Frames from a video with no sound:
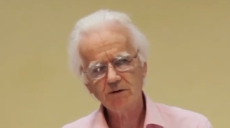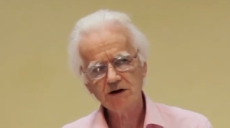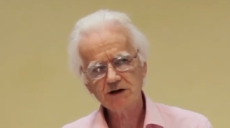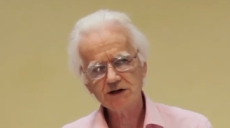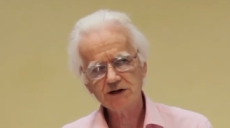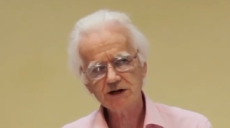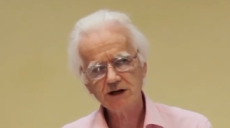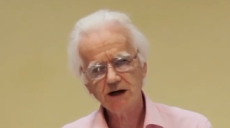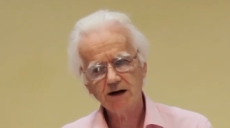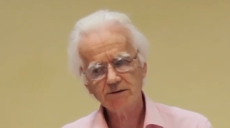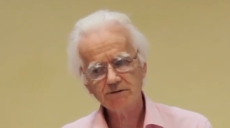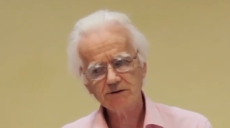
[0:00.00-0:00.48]
a
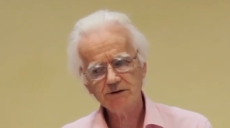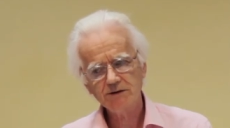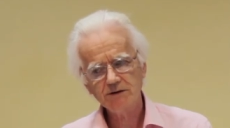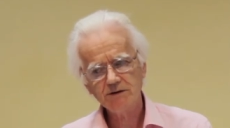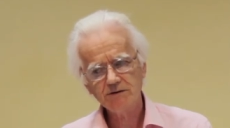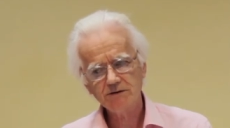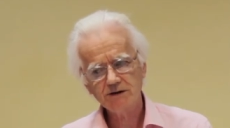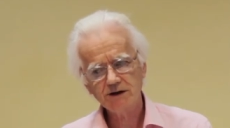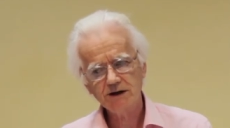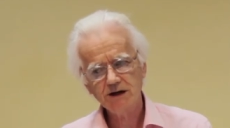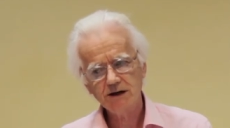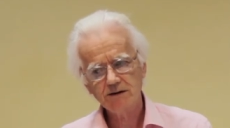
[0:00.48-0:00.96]
Wednesday
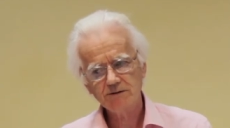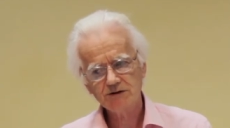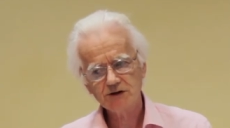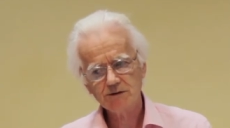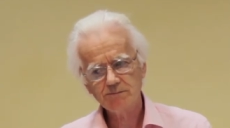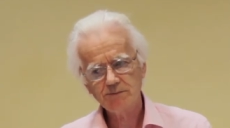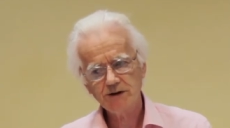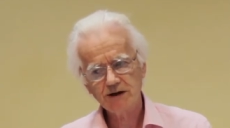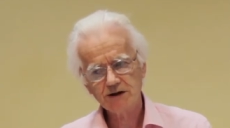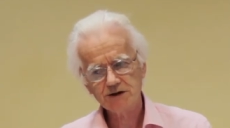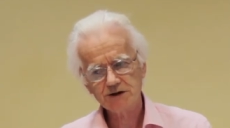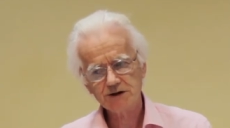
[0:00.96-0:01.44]
afternoon, to hear
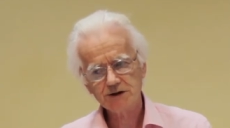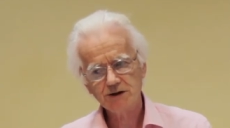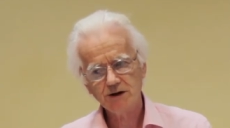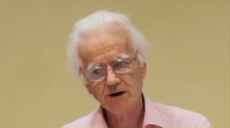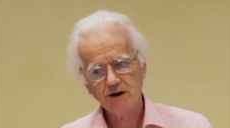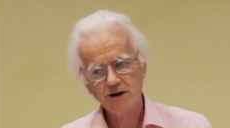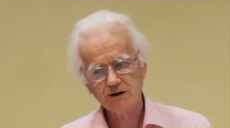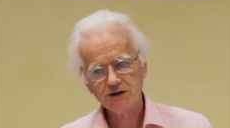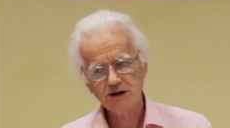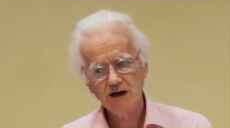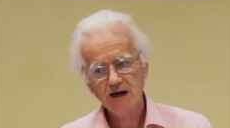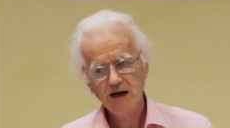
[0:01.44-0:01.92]
Sir Peter
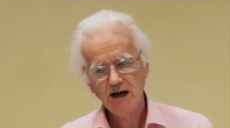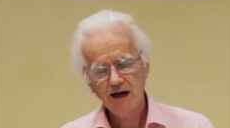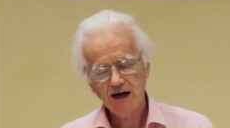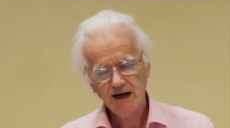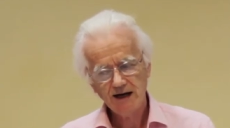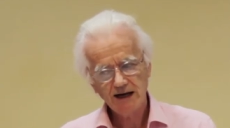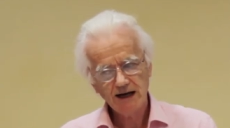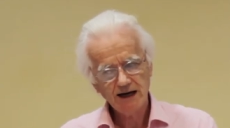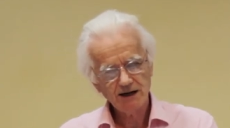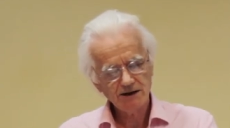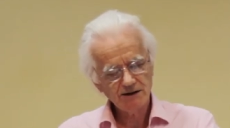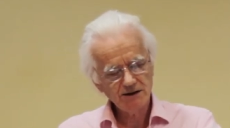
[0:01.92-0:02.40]
Scott.
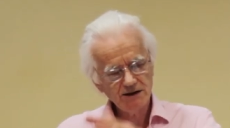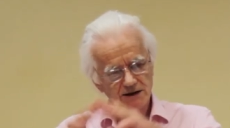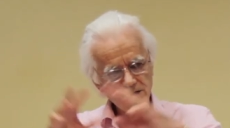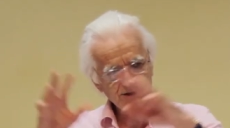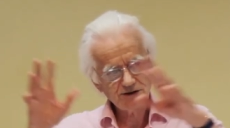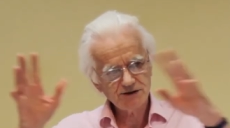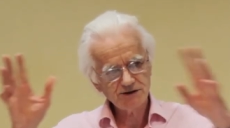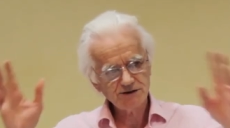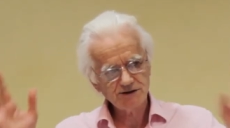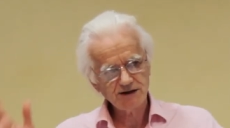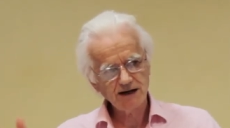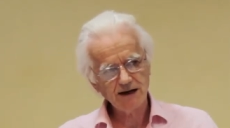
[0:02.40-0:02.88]
And he had
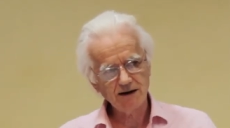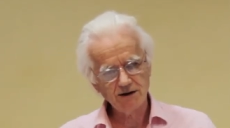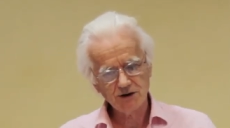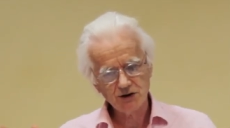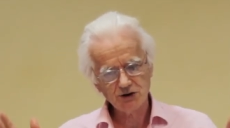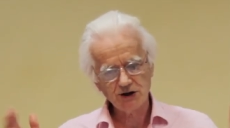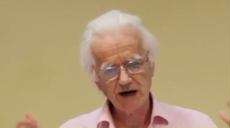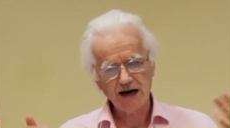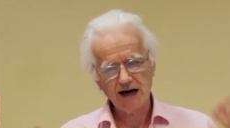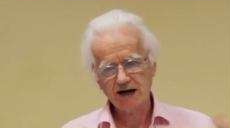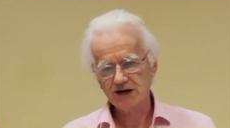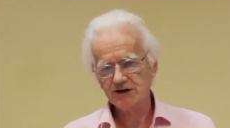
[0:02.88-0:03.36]
these
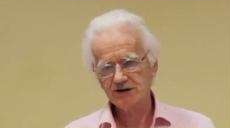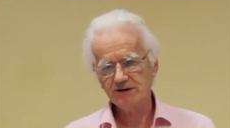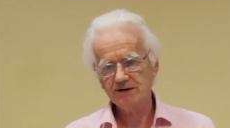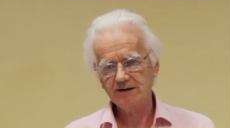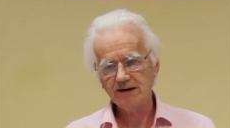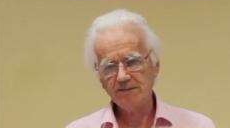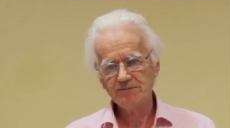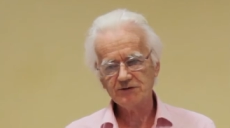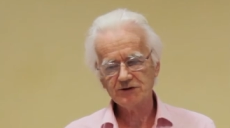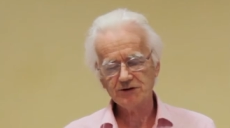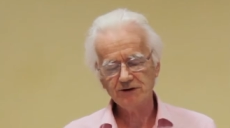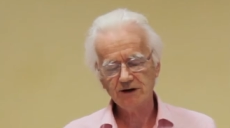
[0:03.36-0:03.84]
soundtracks,
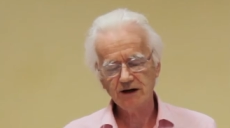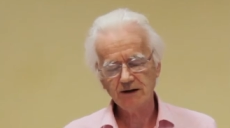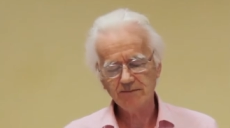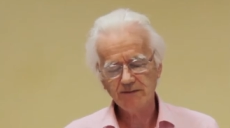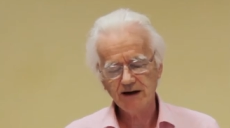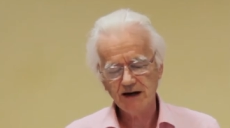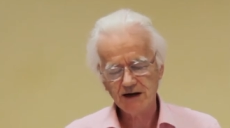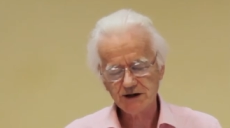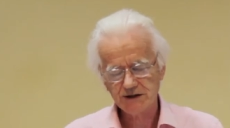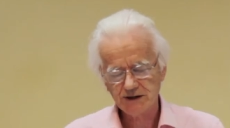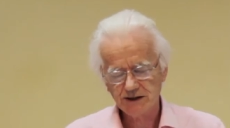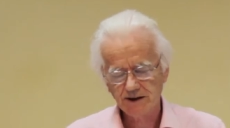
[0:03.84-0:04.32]
absolutely
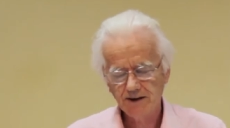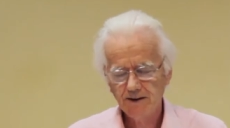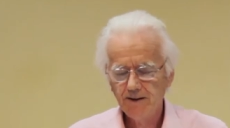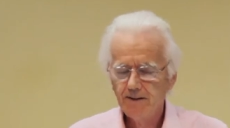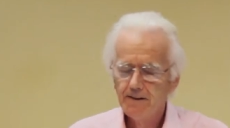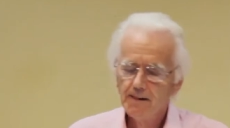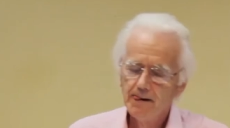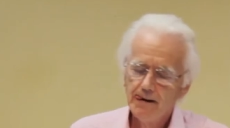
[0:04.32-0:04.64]
amazing.